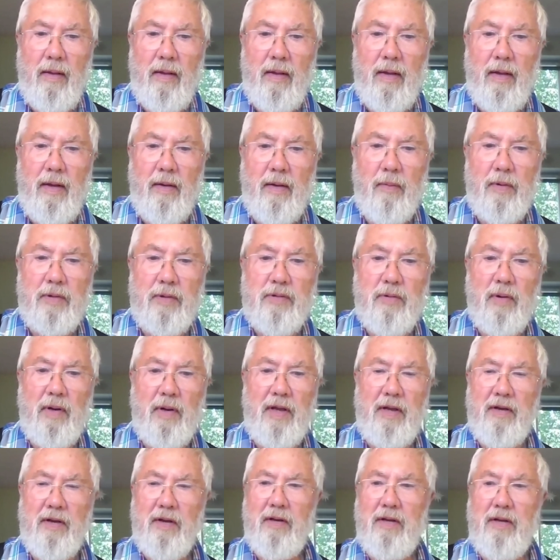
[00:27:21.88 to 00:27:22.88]
It was
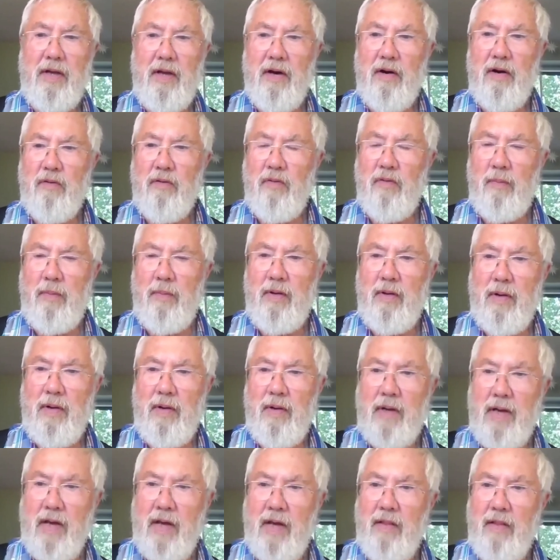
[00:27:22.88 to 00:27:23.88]
really good to hear from you
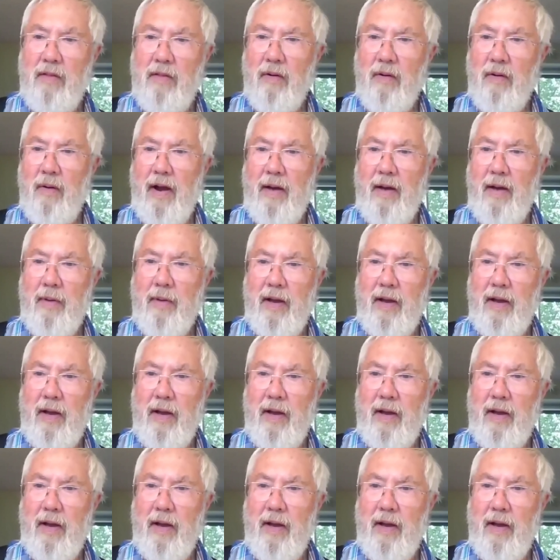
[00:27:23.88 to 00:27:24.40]
again, though, Rabbi.